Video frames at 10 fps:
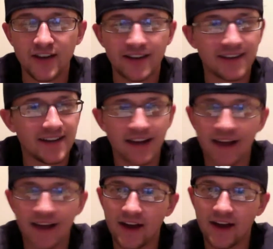Again,
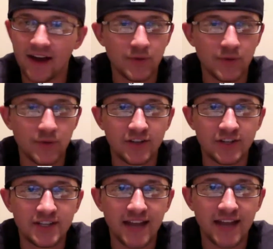I hope you're having a good
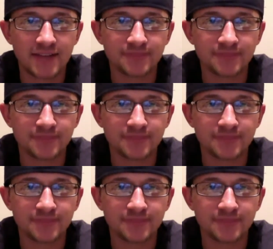day.